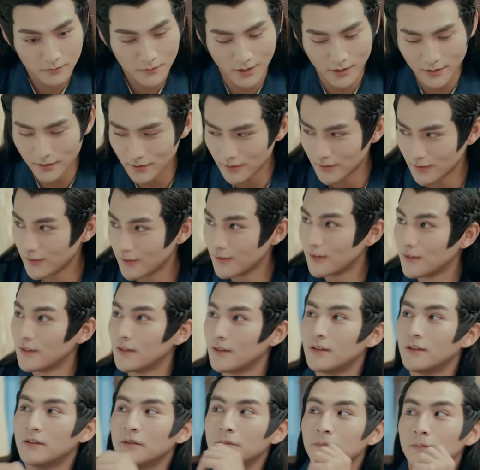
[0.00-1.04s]
Wait, no,
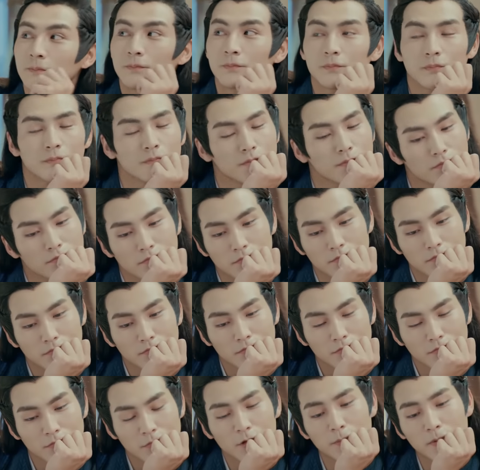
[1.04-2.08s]
it's living with no
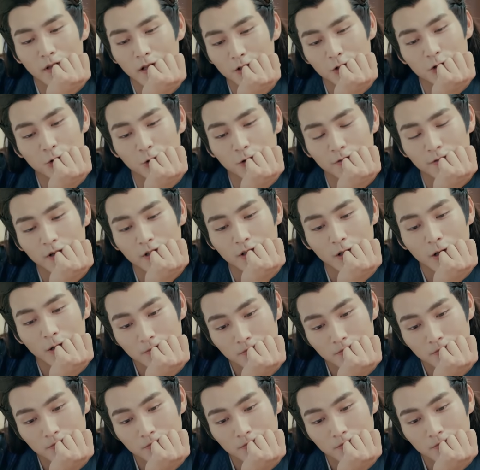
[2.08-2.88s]
shame. Wait, no, it's